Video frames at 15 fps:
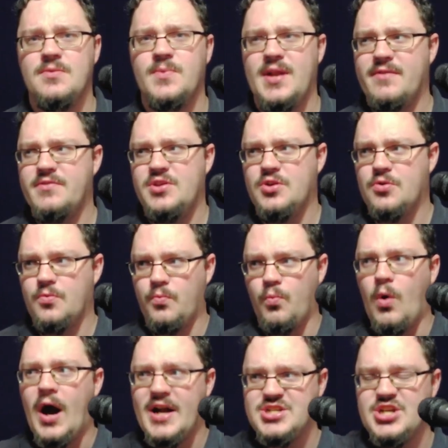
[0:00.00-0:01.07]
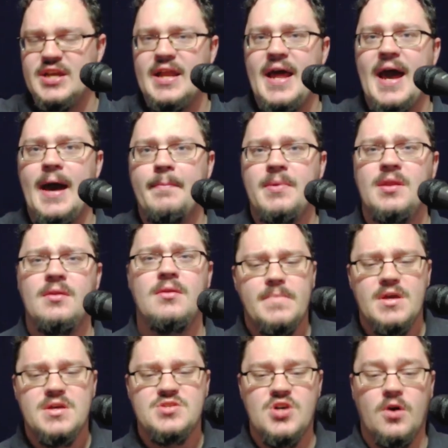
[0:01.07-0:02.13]
whenever you're watching it happen.
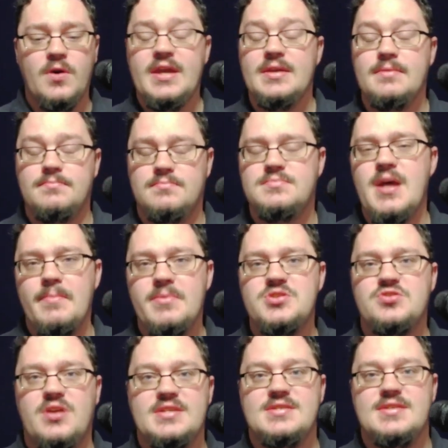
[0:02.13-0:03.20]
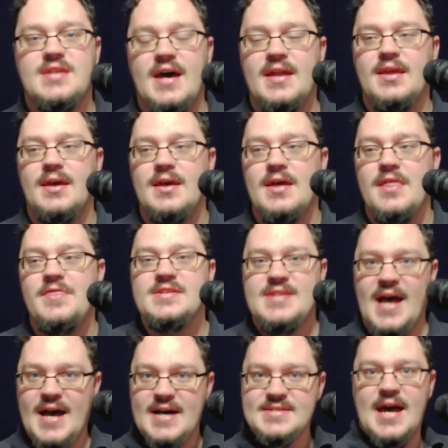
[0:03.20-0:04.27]
So he demonstrates that this
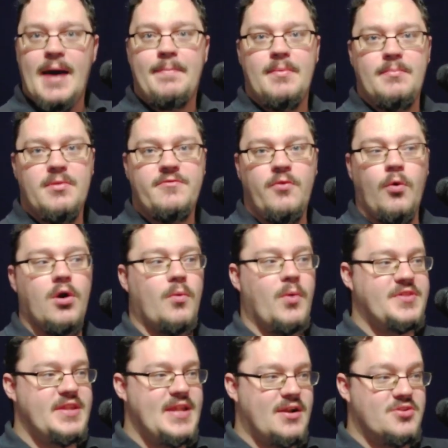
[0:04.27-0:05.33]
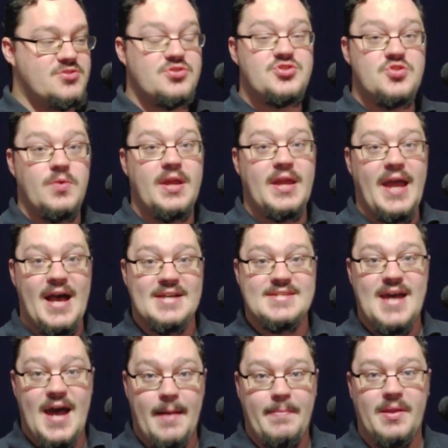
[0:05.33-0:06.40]
has happened before. What the NETTRs are doing has
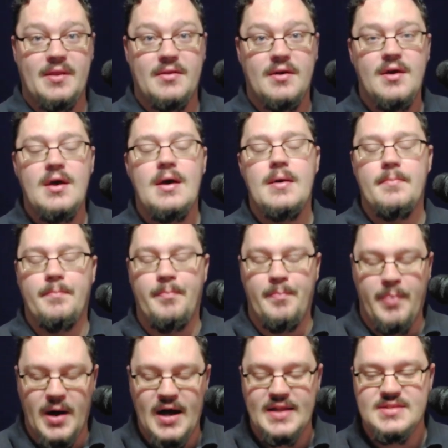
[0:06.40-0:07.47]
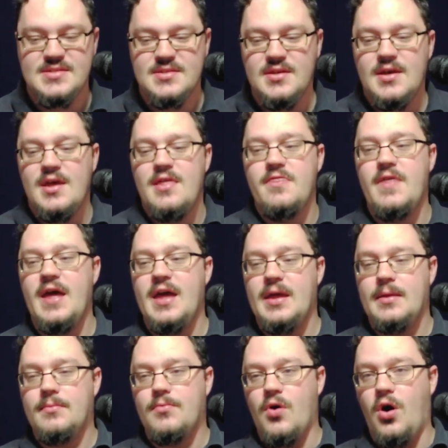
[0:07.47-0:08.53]
happened, but
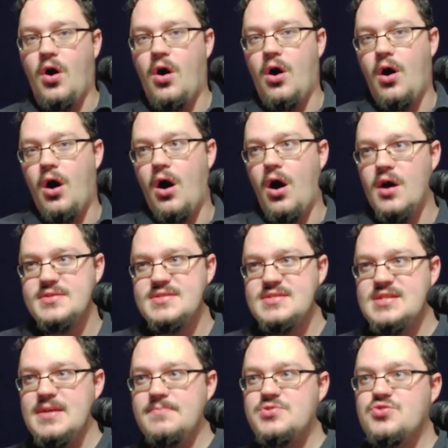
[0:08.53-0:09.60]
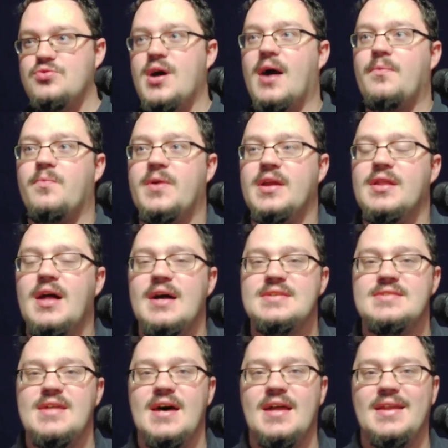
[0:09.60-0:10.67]
they seem to not realize
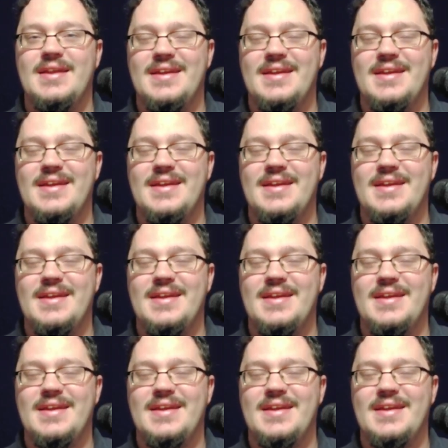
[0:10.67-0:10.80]
that